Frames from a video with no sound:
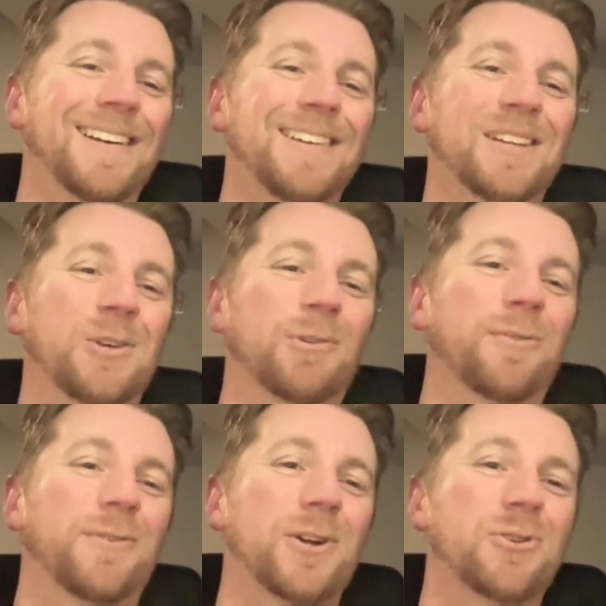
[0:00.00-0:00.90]
done a
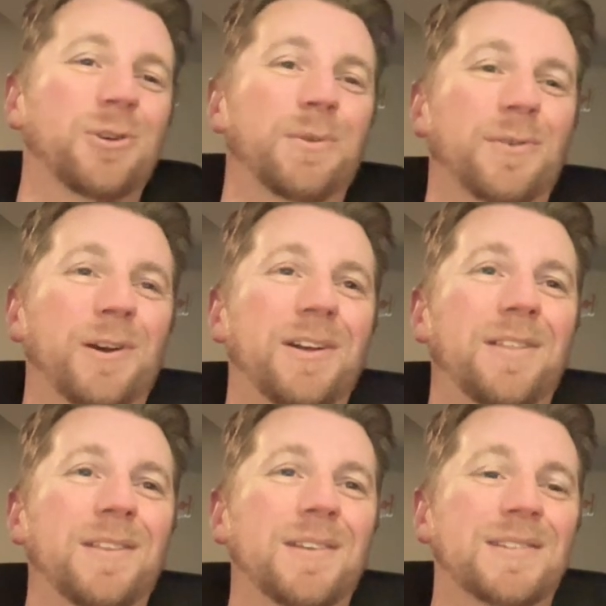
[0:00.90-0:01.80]
refresher before I
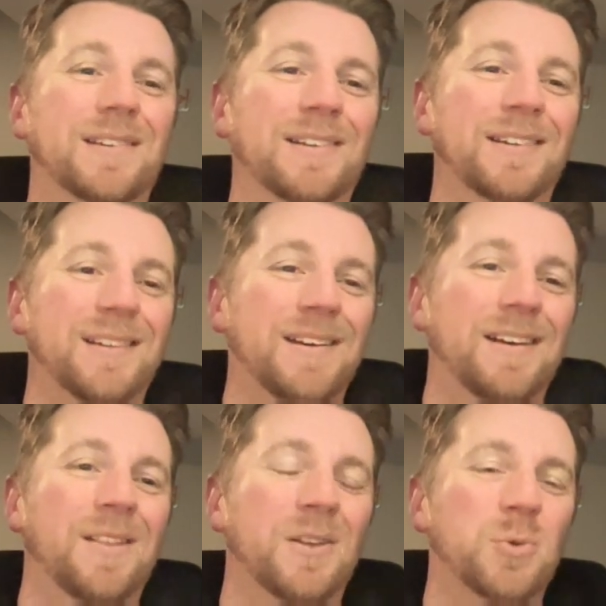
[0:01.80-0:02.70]
did this
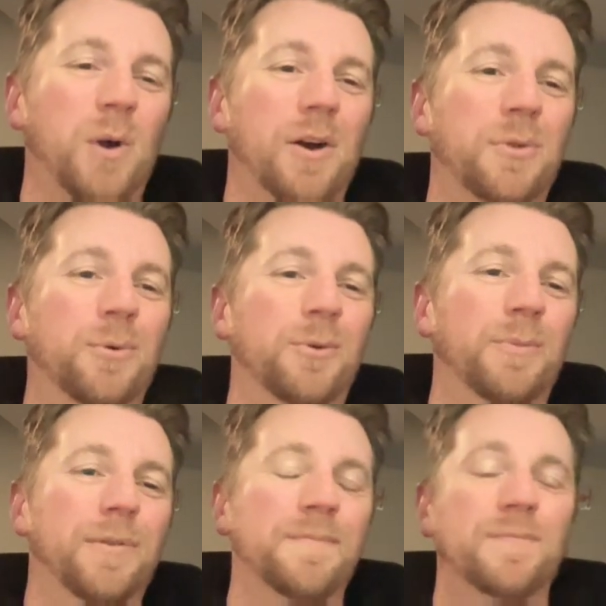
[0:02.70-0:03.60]
walkthrough.
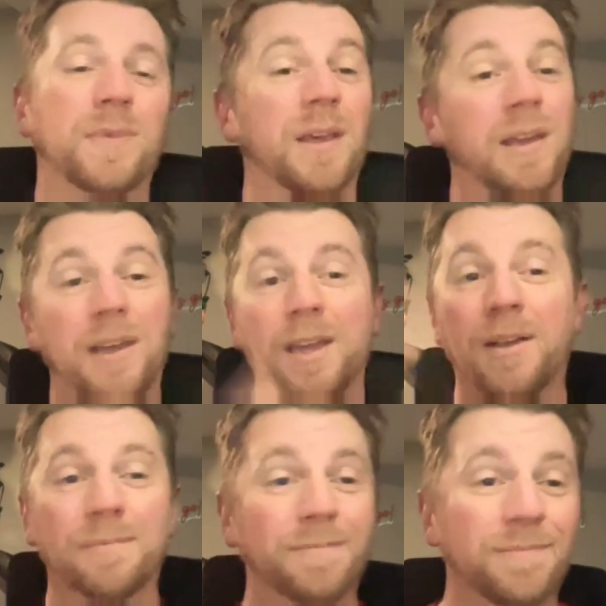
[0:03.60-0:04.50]
But
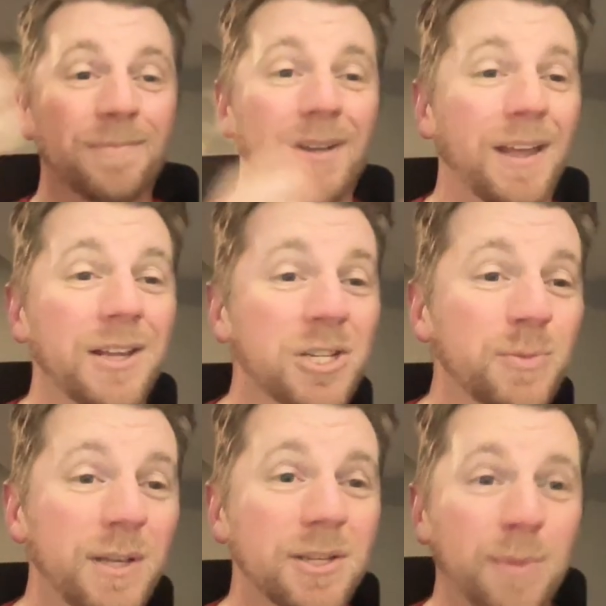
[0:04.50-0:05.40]
hey, it just
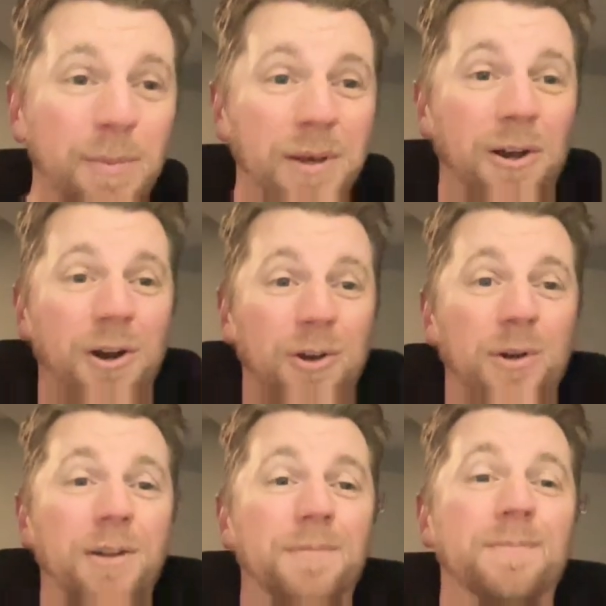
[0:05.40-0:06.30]
means it might be hard,
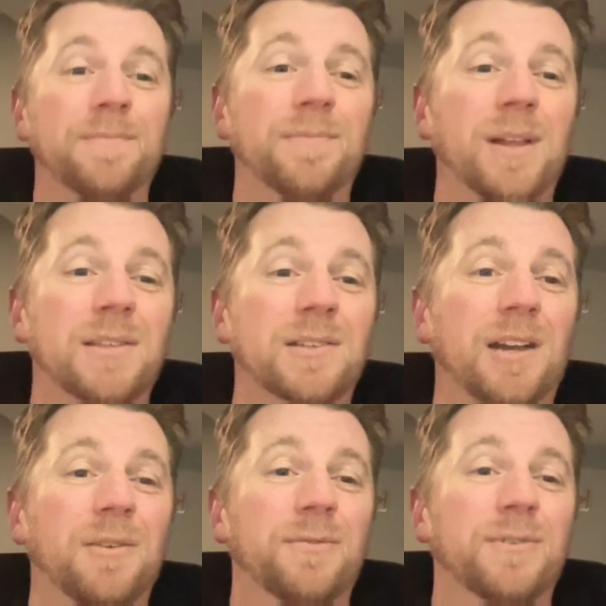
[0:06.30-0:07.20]
right? That's
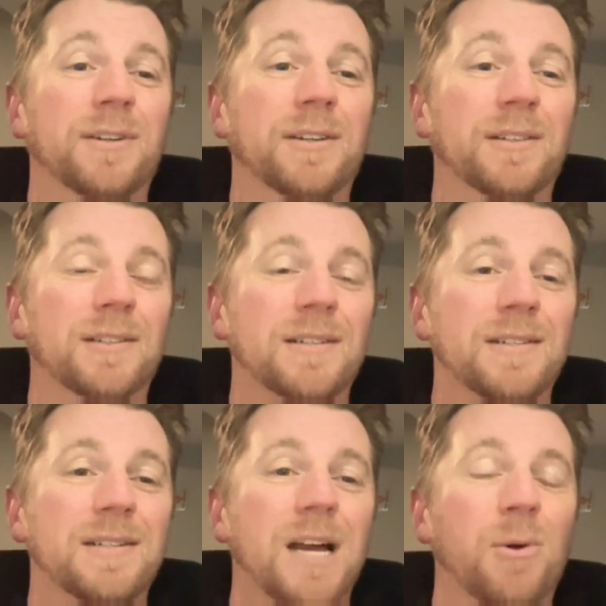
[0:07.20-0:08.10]
kind of
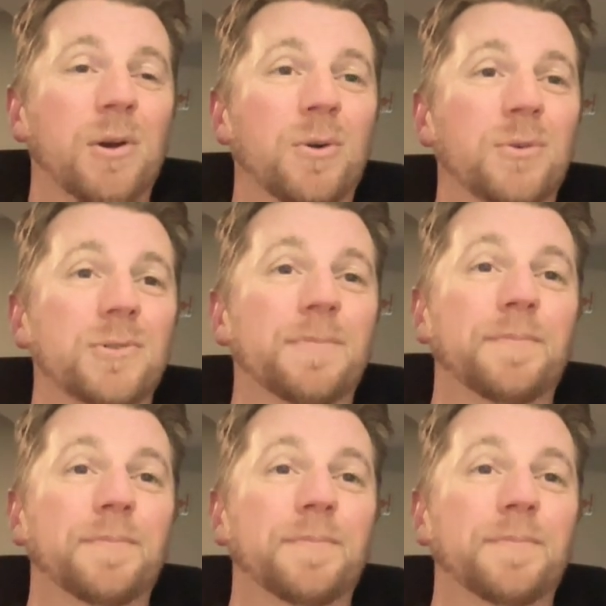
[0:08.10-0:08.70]
how it goes.